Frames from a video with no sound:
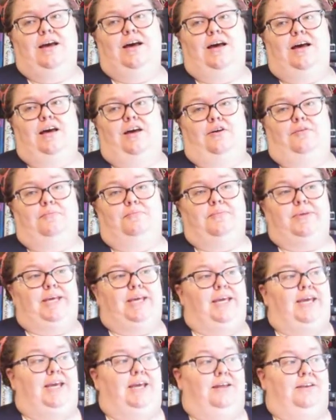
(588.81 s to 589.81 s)

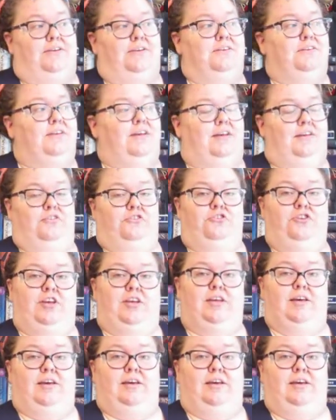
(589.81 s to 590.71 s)
And then she,